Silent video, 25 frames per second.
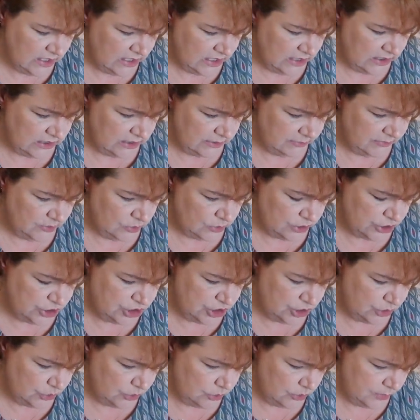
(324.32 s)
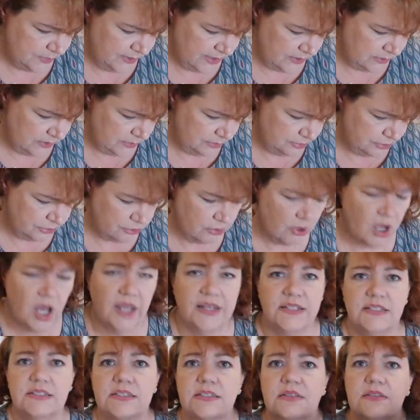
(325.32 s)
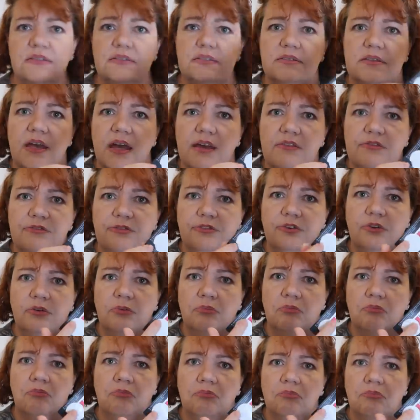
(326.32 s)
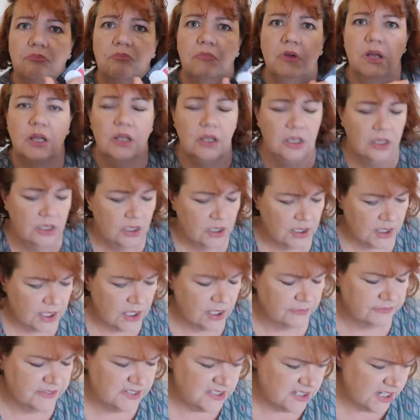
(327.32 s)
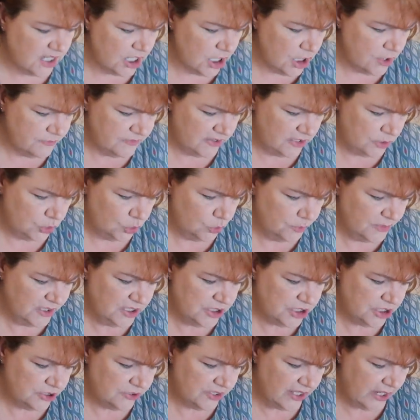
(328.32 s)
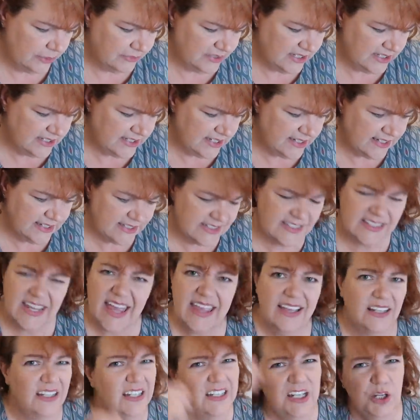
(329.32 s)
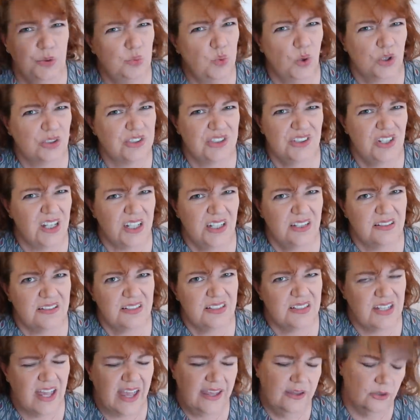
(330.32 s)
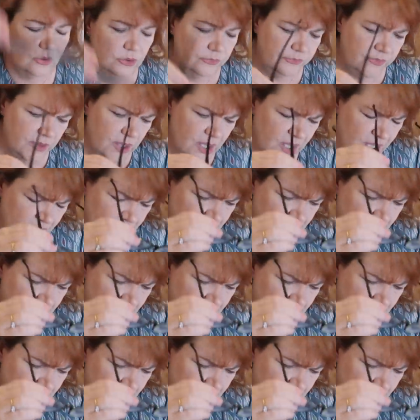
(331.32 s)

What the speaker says: And I'm not sure about the price because they've covered it over. They normally do that when it's in a sale, and it wasn't in a sale.